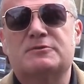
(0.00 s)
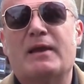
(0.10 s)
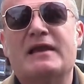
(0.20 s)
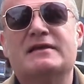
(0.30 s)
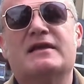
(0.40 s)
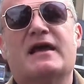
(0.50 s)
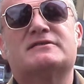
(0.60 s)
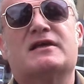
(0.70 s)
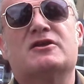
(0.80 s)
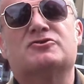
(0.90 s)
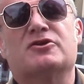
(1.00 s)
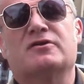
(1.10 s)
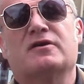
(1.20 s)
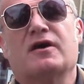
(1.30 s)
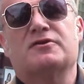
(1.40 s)
splendid extension,
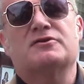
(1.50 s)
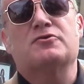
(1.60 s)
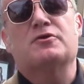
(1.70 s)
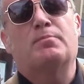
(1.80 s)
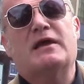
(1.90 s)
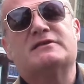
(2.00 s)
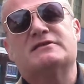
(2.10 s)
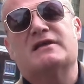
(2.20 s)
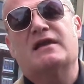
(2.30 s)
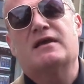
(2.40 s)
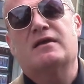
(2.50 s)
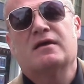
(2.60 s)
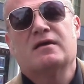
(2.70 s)
and as good a place as any